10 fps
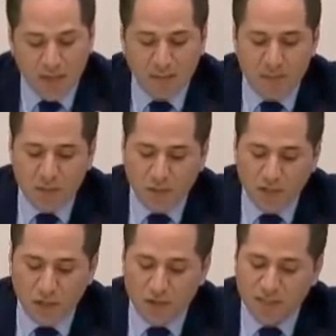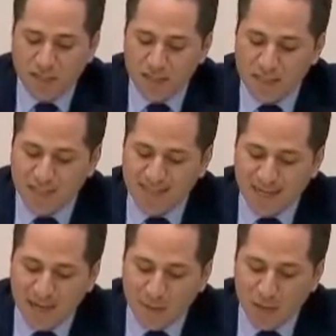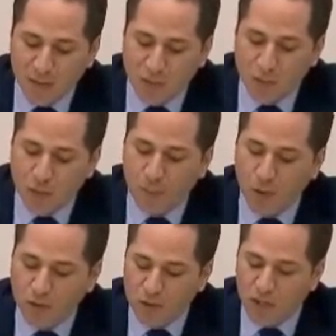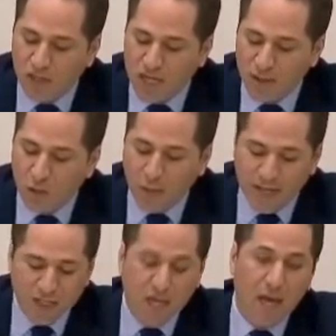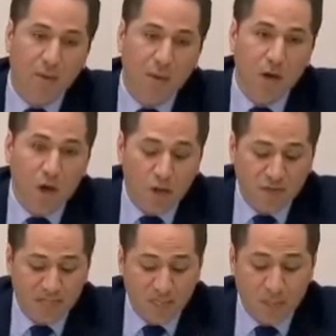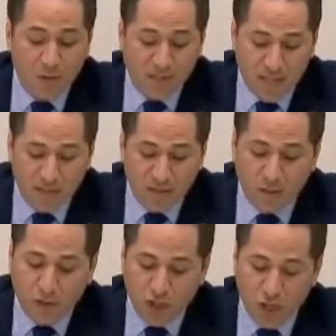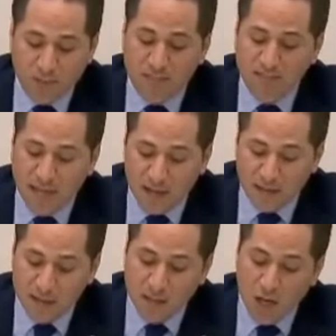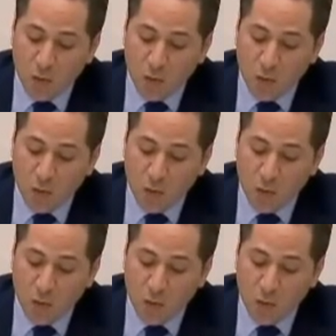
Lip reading: Administration of Statistics in Lebanon reported a gender wage gap of 6% for jobs in science,